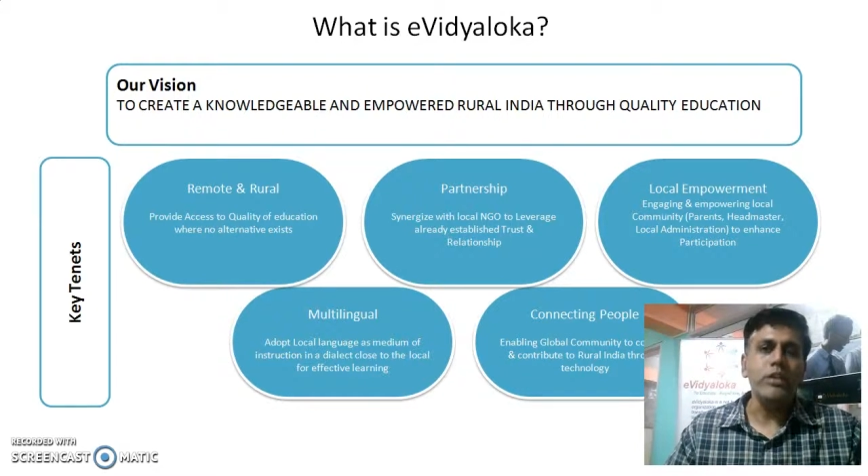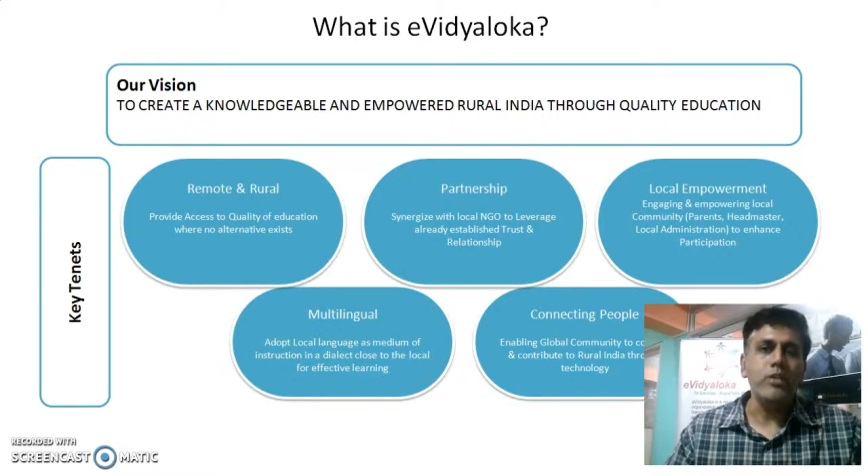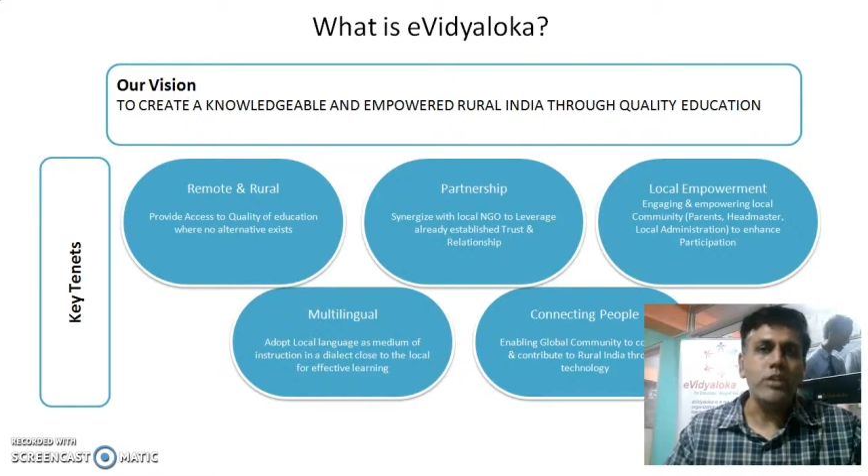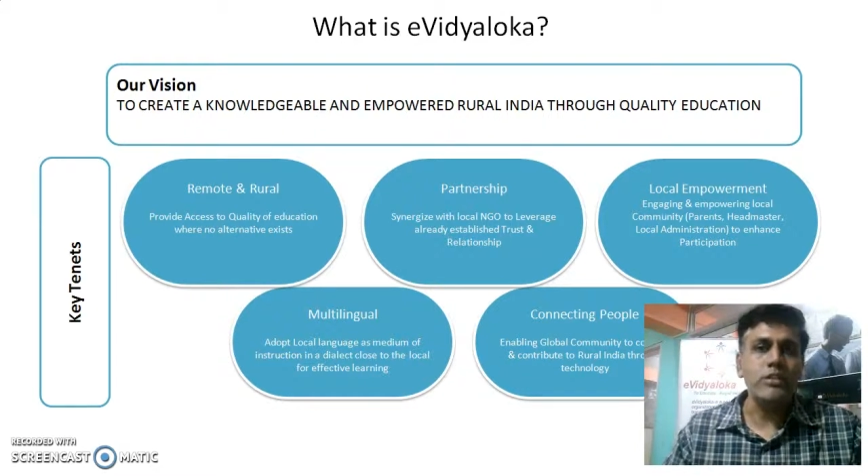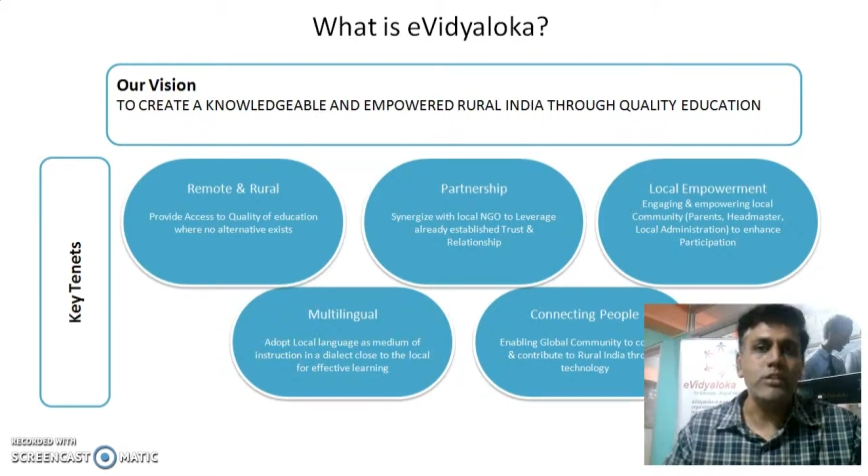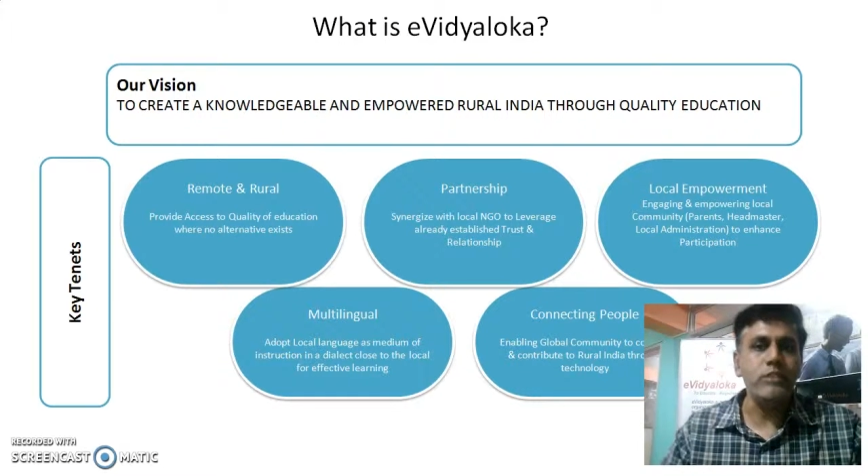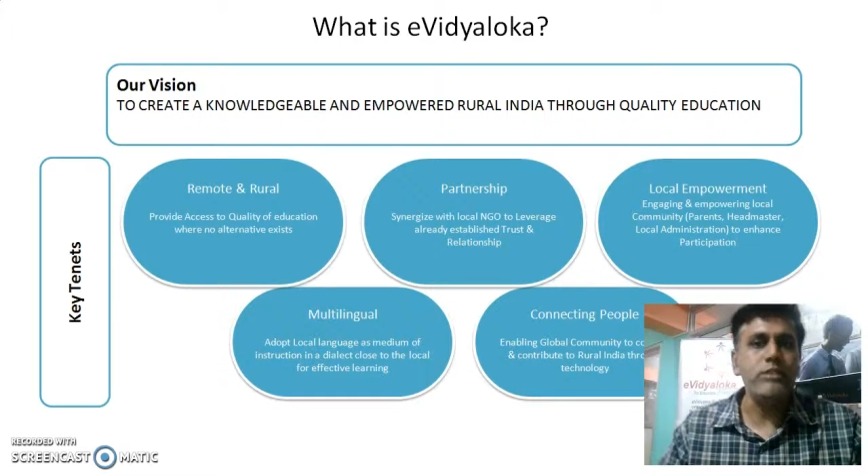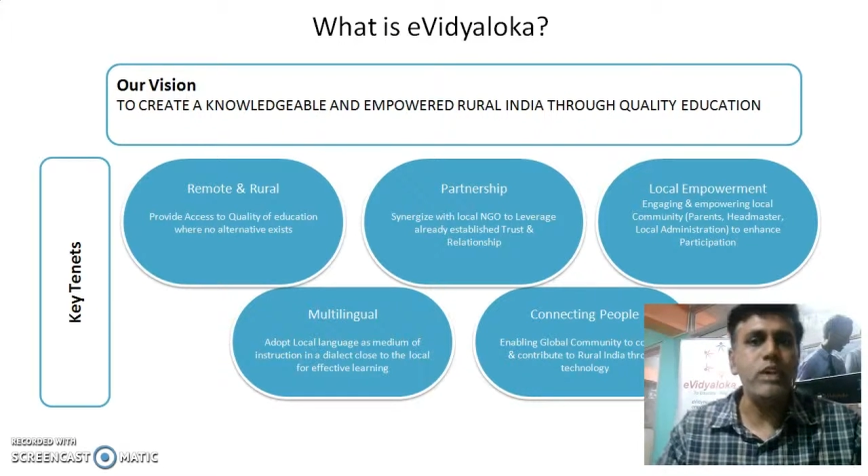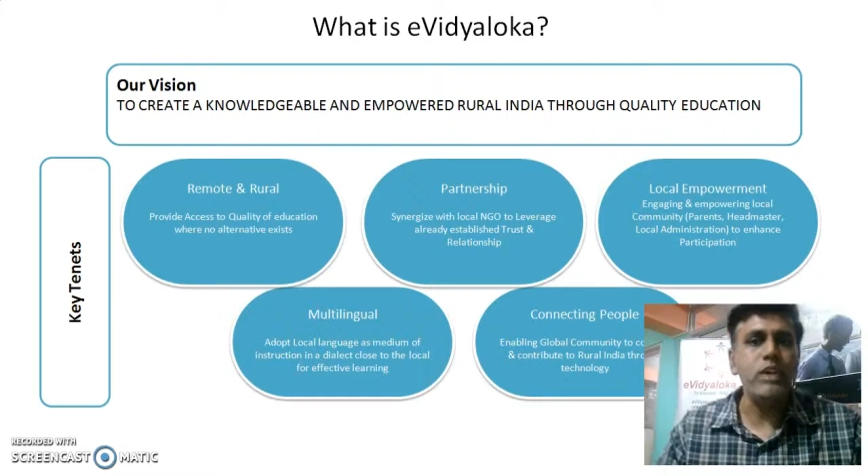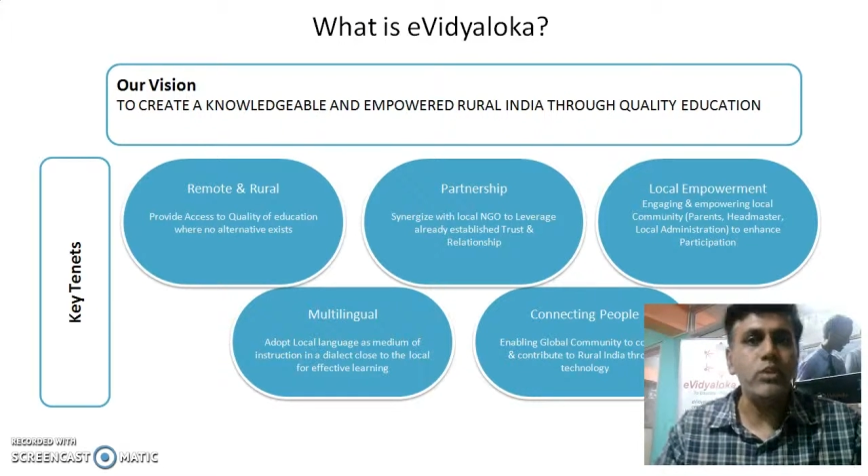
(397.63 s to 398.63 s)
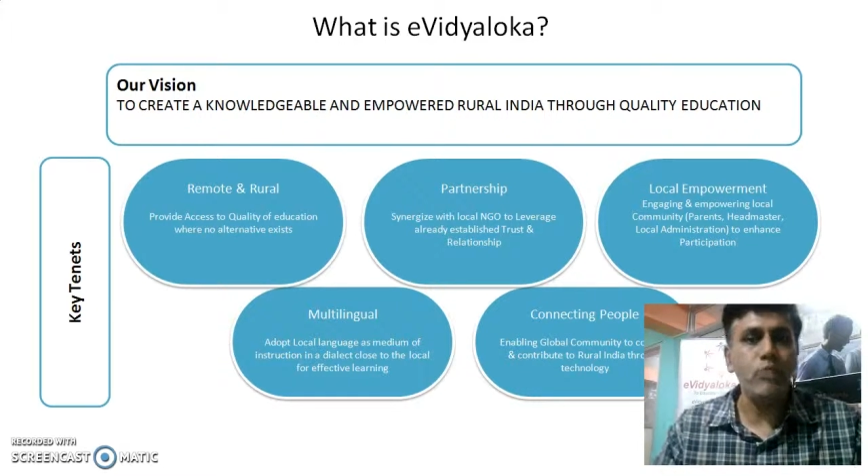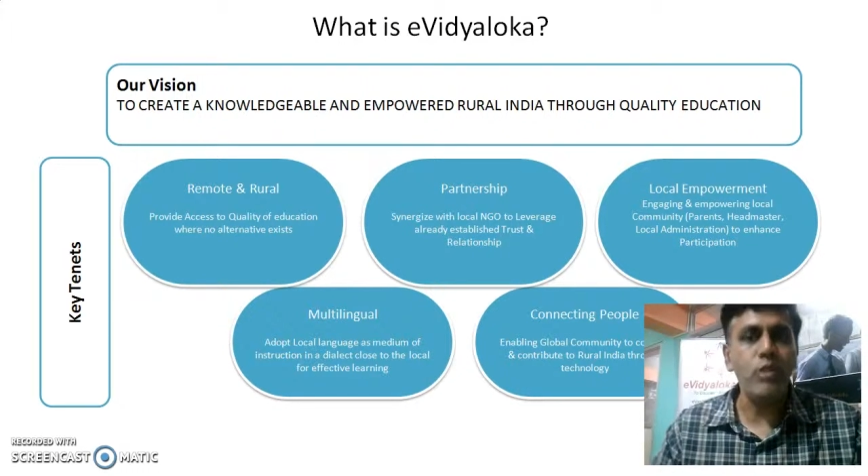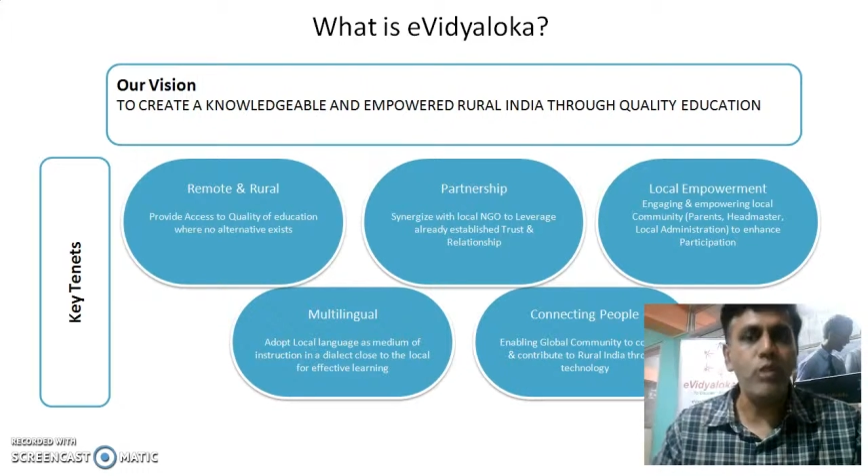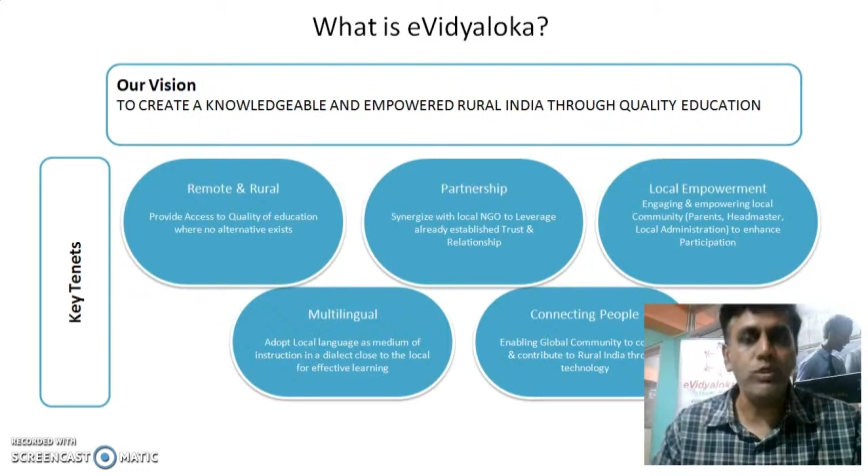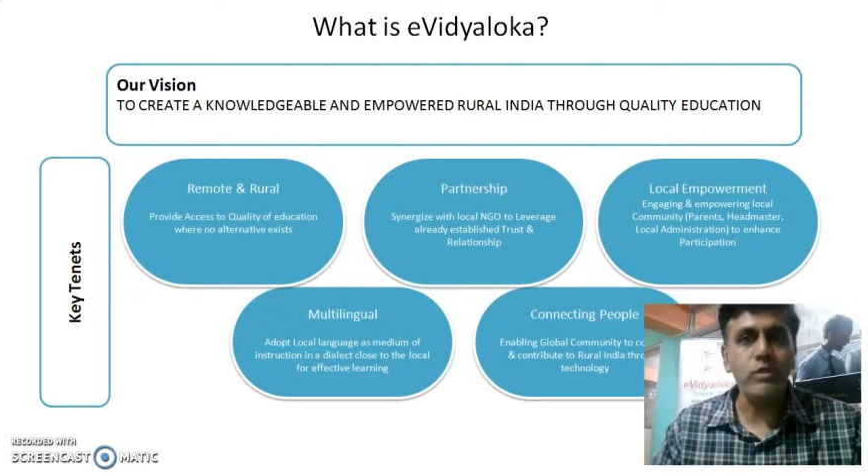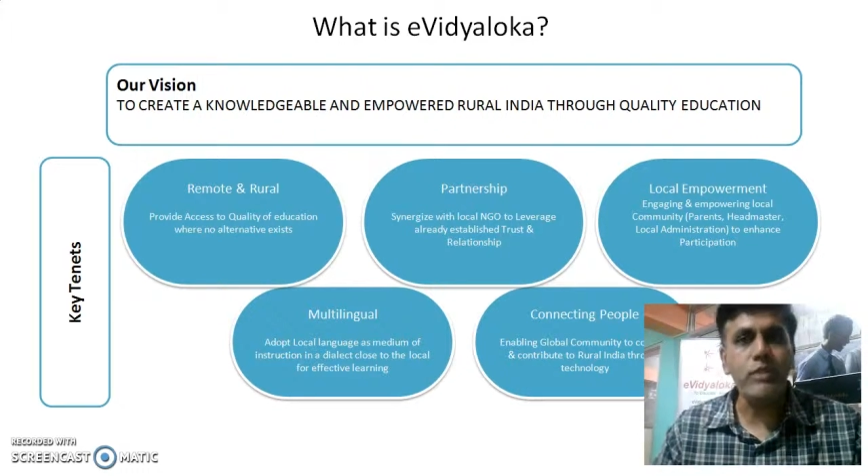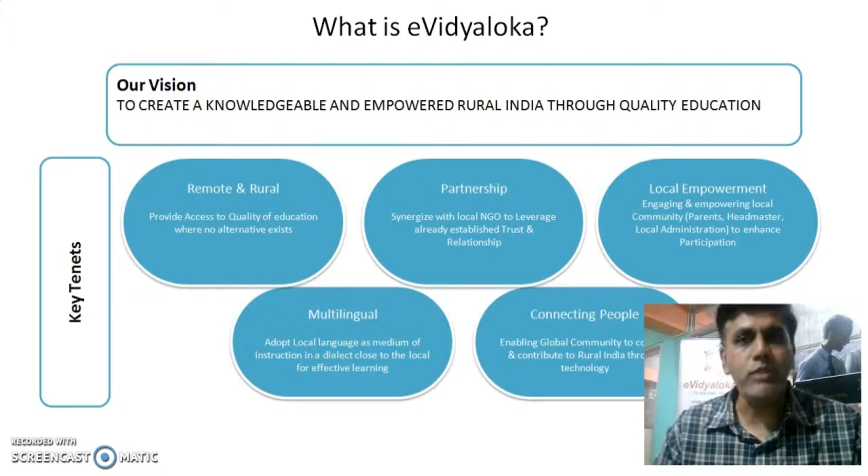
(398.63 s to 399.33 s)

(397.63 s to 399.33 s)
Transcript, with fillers: educational service out of box to them,